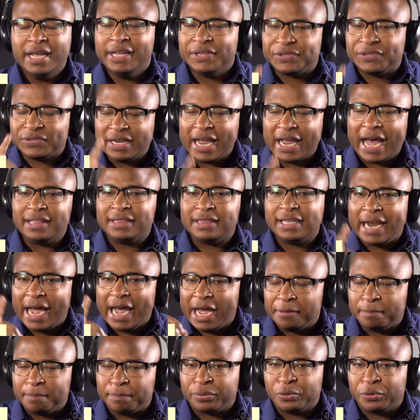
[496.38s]
It's not that
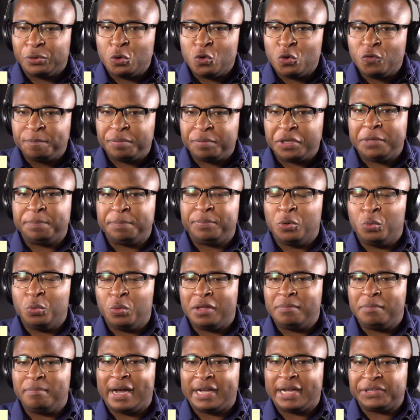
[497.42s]
I improve people
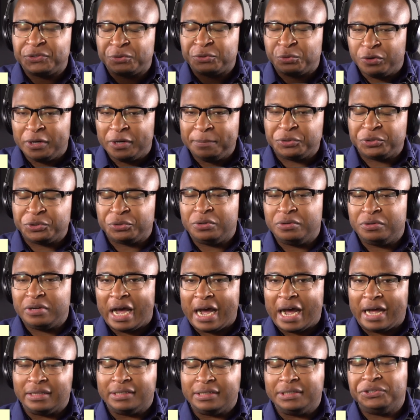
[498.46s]
with my scriptural
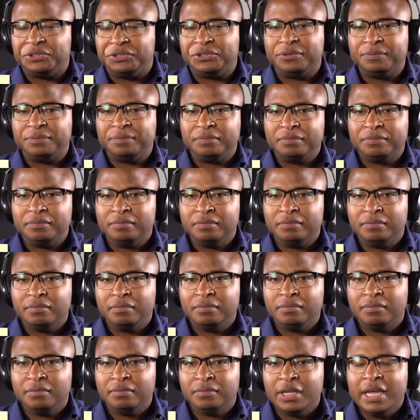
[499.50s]
knowledge.
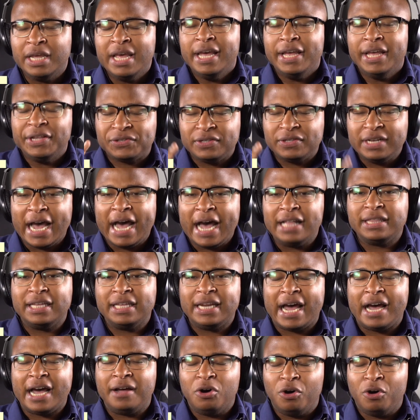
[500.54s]
It's not that
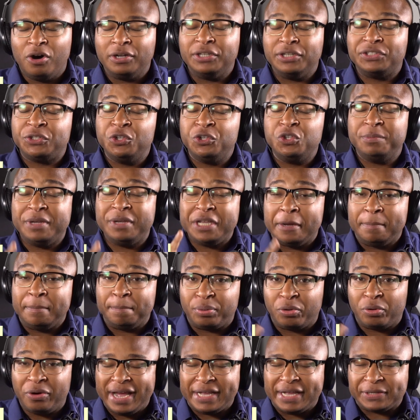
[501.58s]
I, or excuse me,
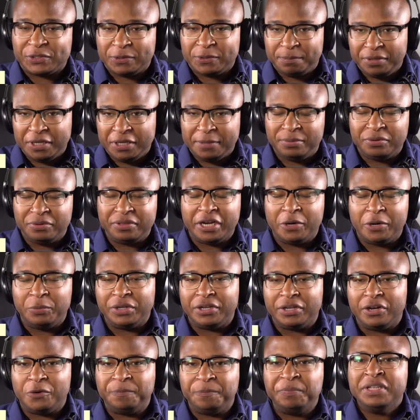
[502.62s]
impress people. There we
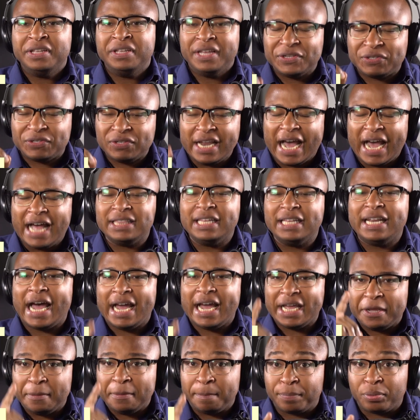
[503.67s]
go. It's not that
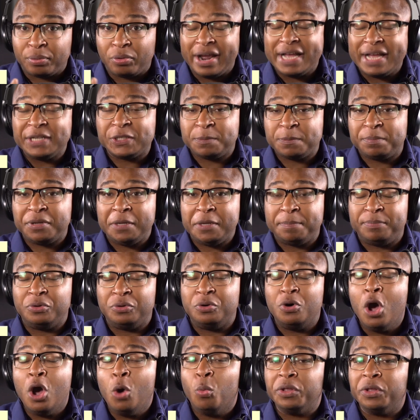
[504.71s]
I impress
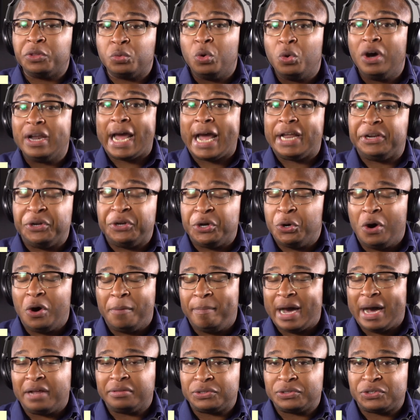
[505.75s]
people with what I know
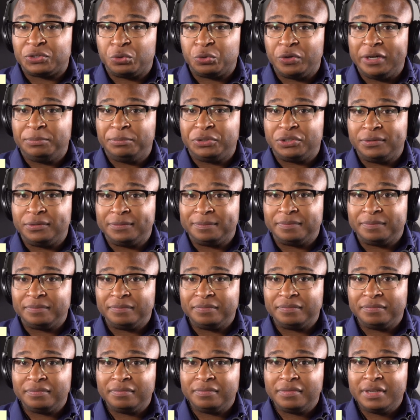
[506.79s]
about the scripture.
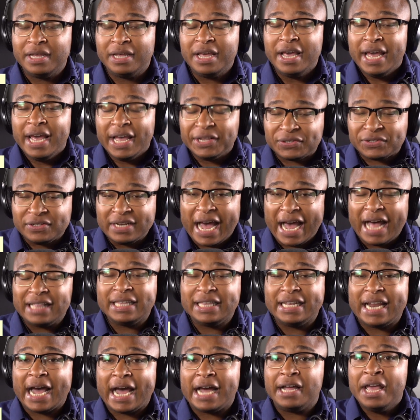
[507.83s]
It's not
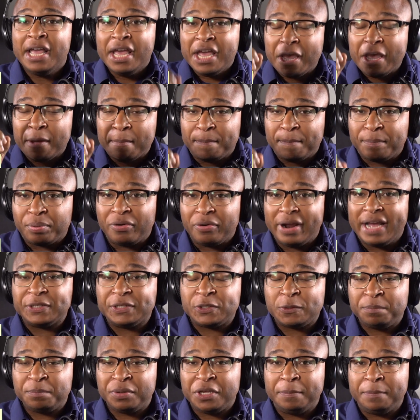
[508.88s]
that I
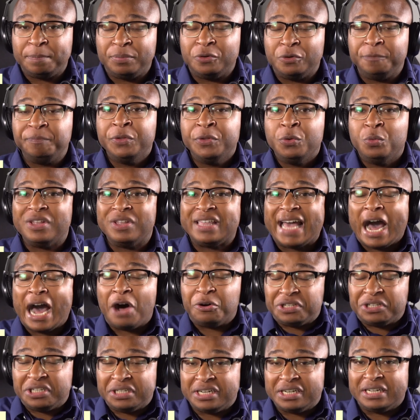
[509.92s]
impress people with how
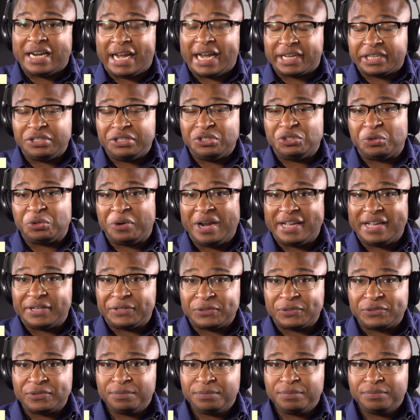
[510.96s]
good I can
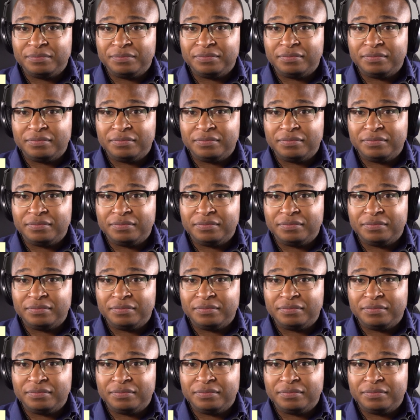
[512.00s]
dress.